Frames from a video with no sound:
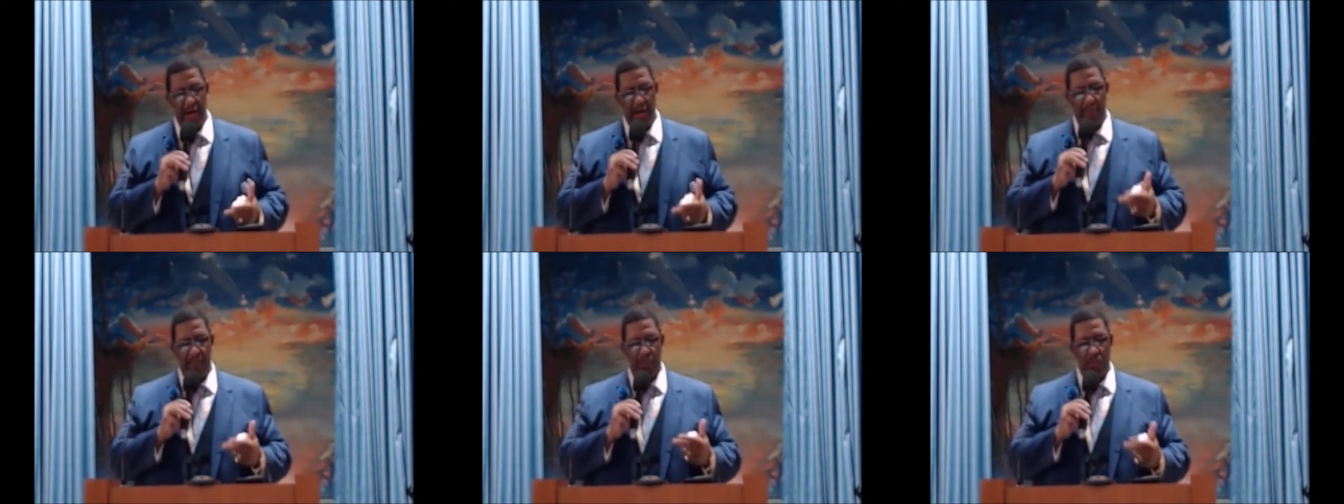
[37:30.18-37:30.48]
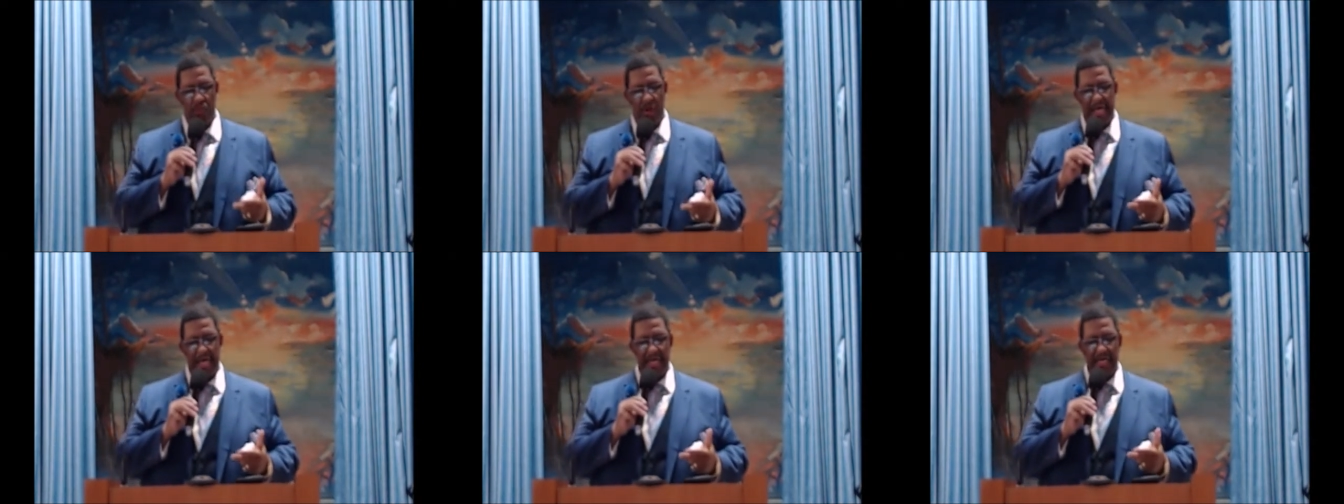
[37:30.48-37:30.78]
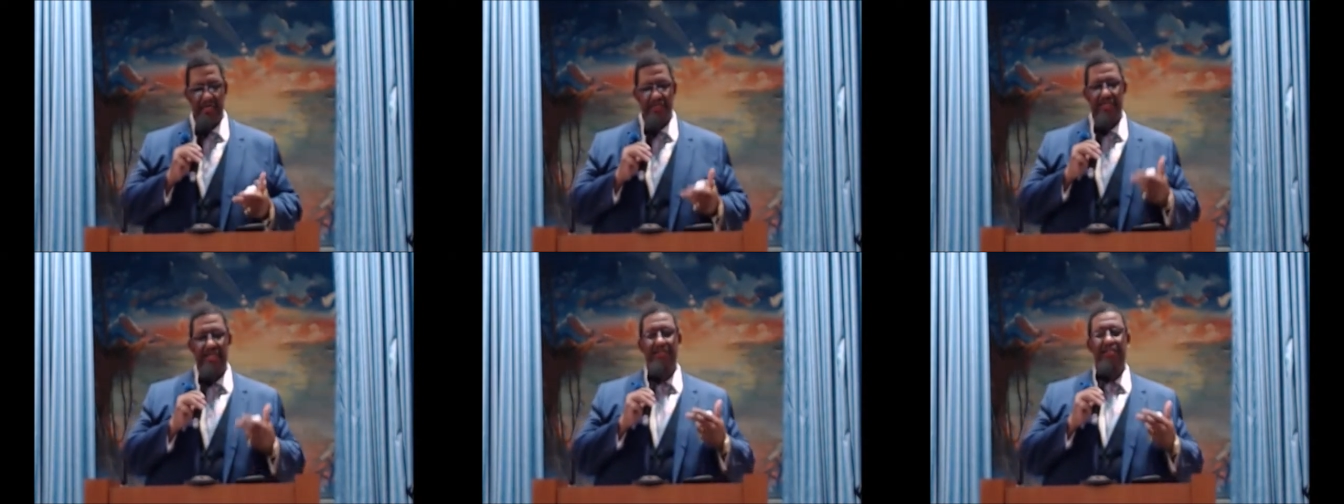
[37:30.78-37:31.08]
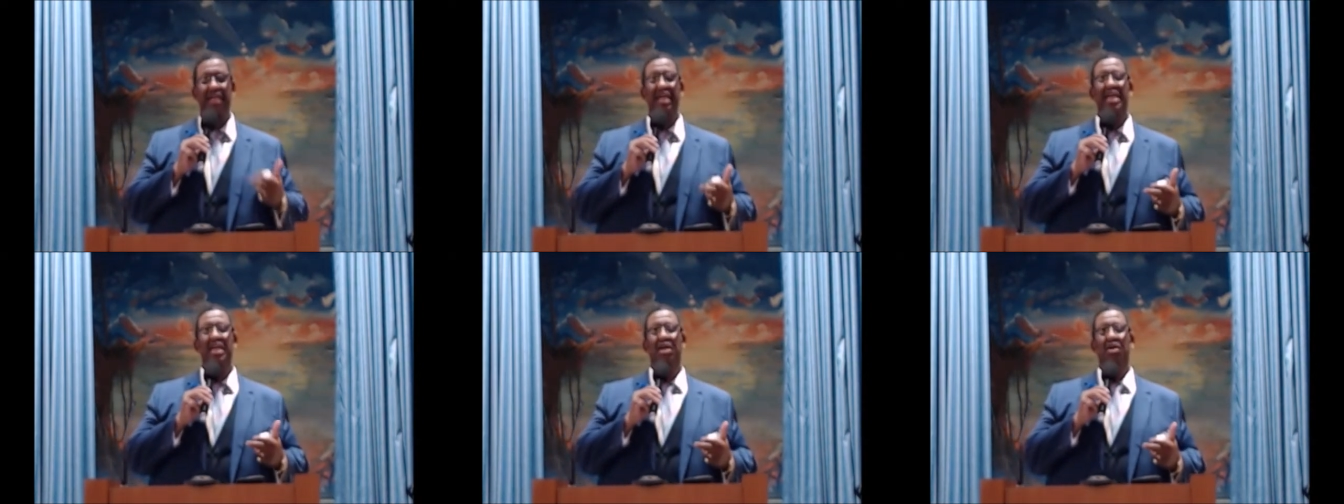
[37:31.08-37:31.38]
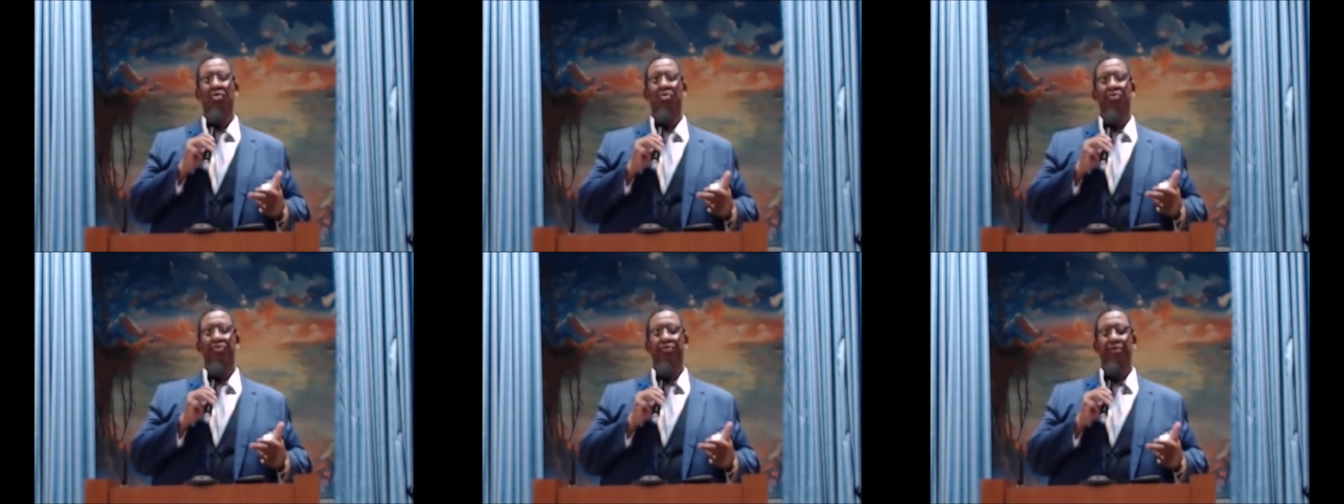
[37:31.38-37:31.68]
up wings as
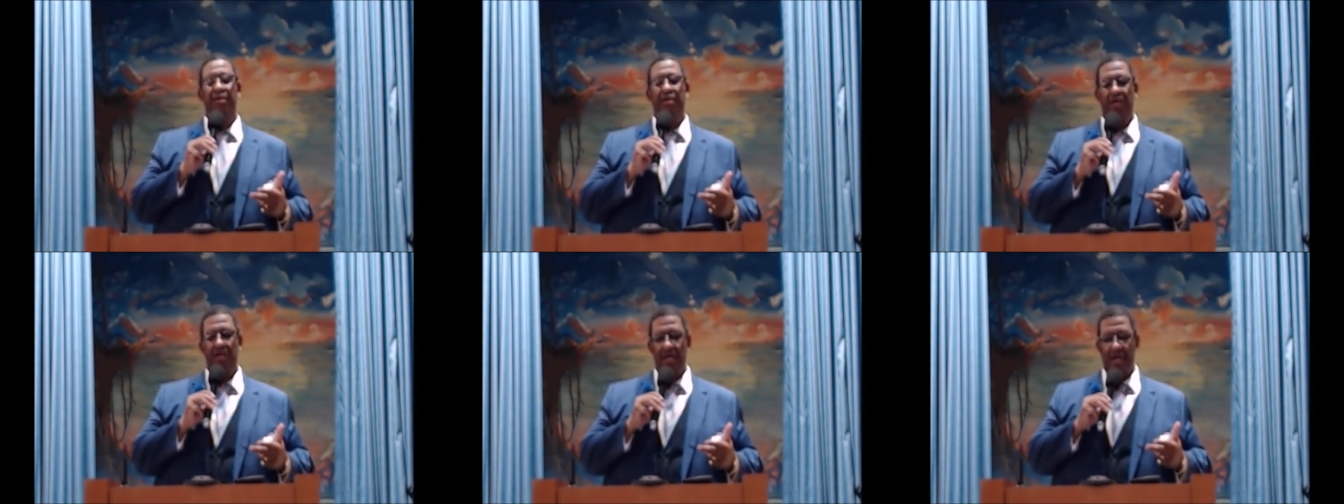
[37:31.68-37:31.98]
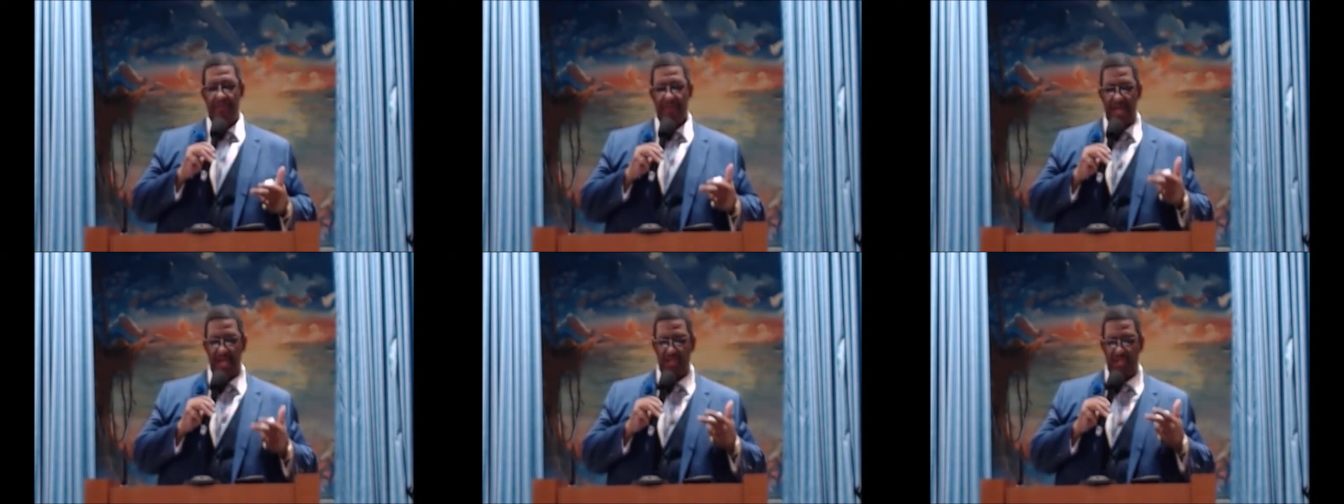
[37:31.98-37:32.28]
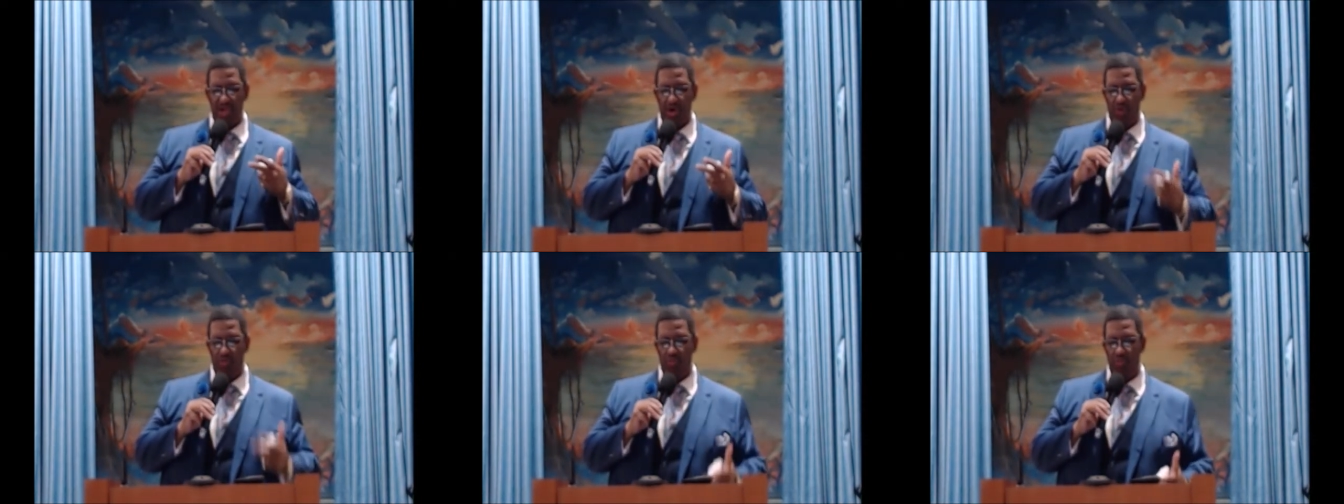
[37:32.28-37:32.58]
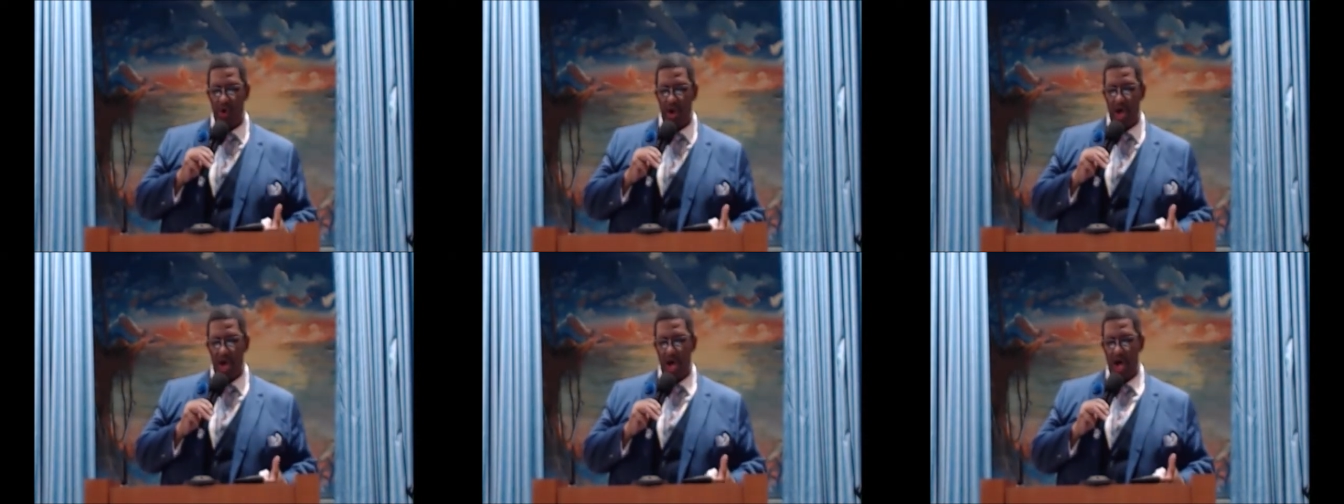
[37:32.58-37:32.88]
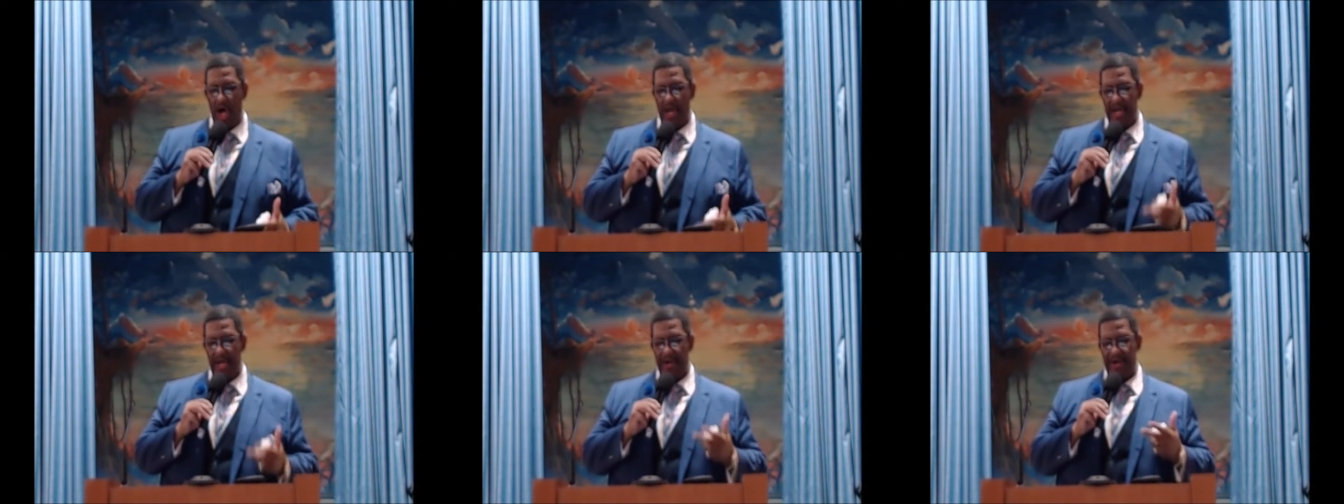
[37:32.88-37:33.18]
eagles. They shall
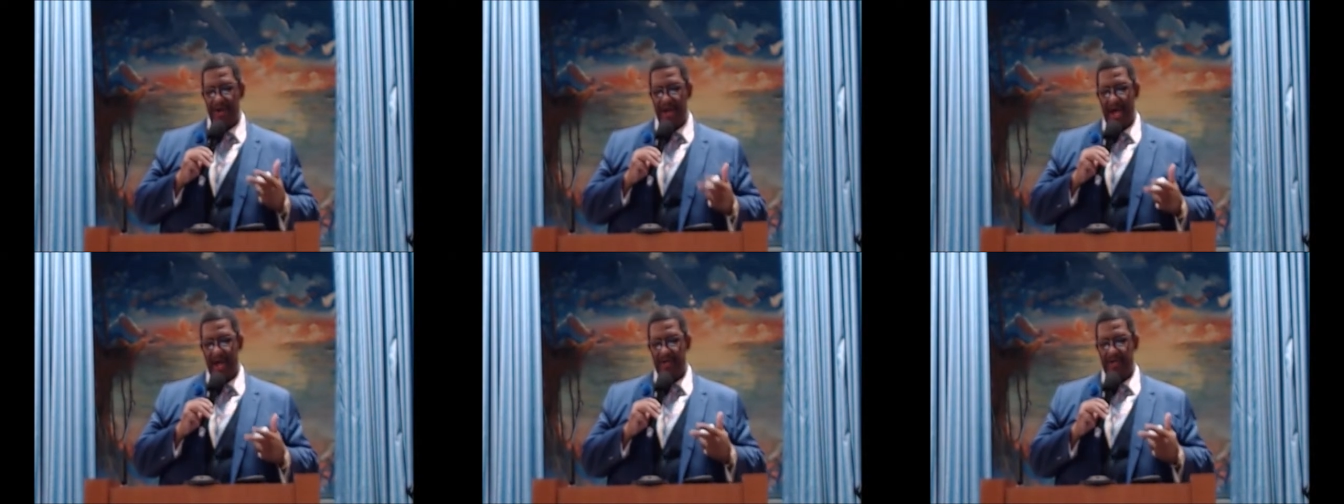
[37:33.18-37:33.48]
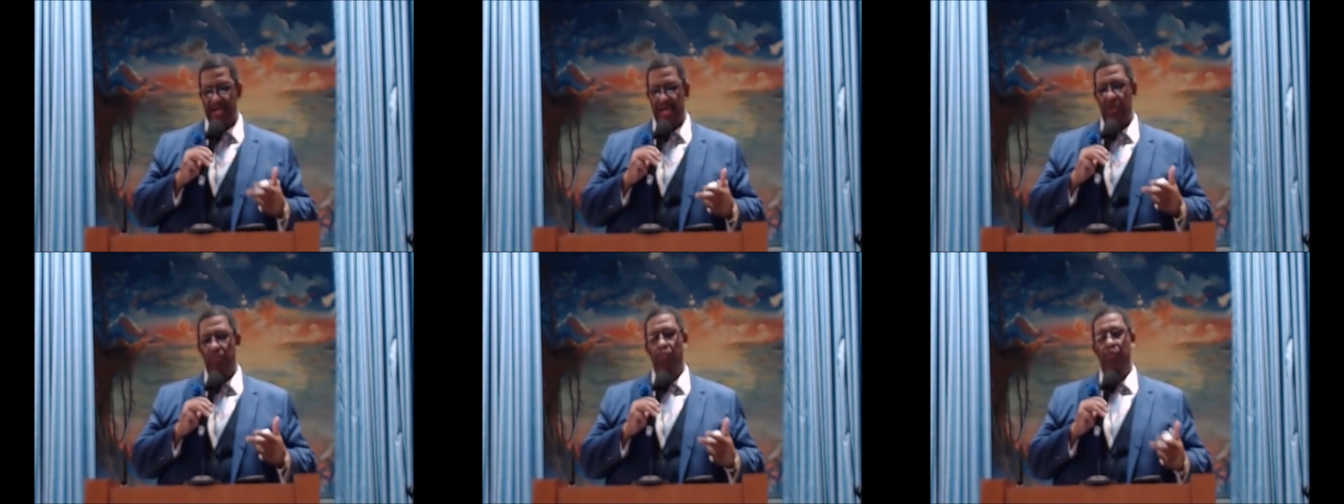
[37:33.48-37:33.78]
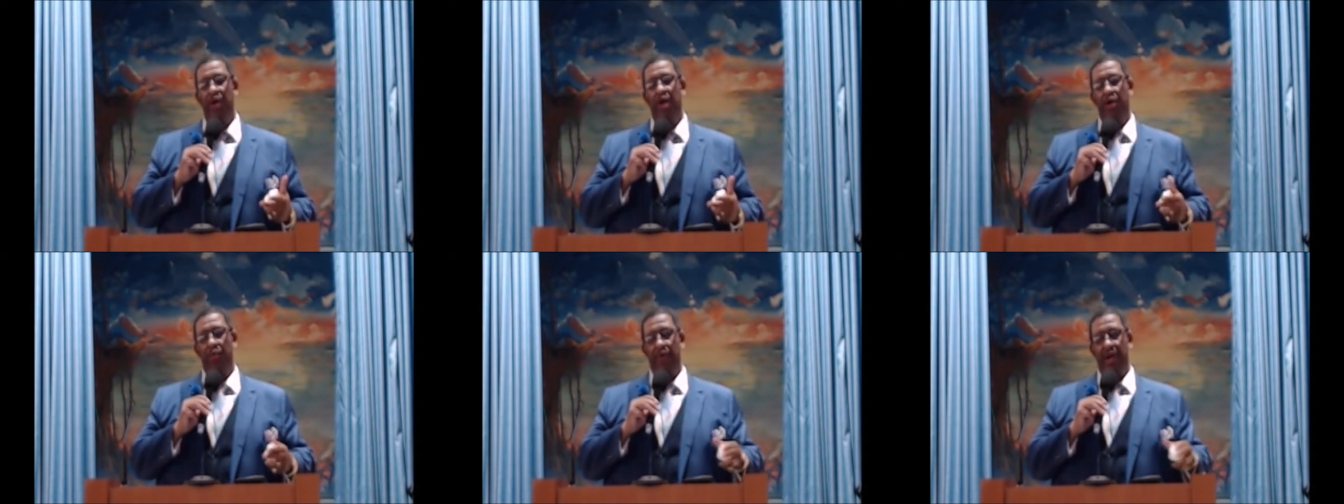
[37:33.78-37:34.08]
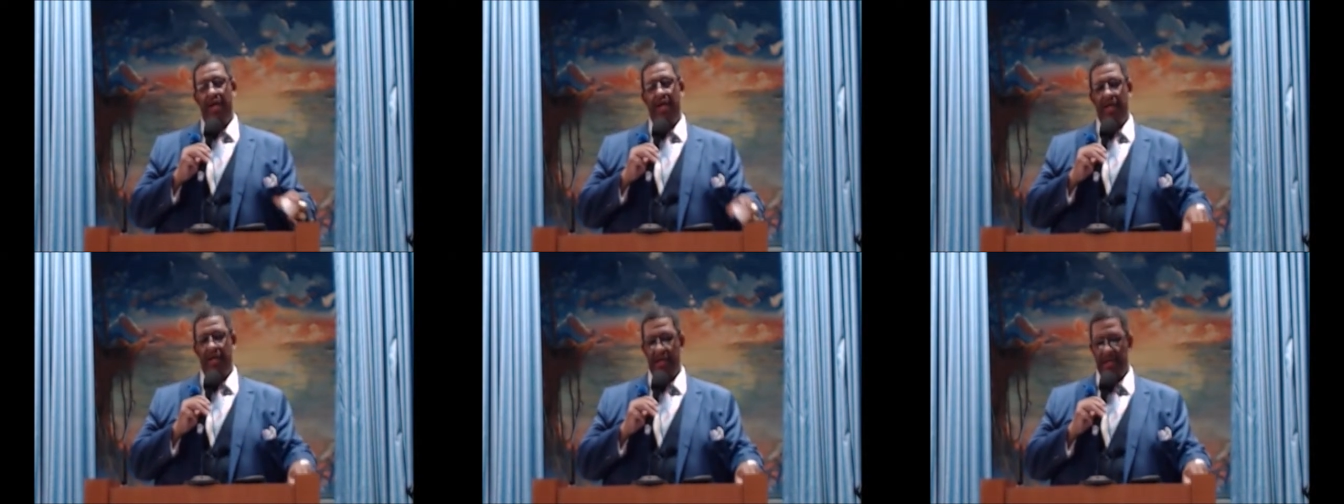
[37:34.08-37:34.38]
run and not get weary.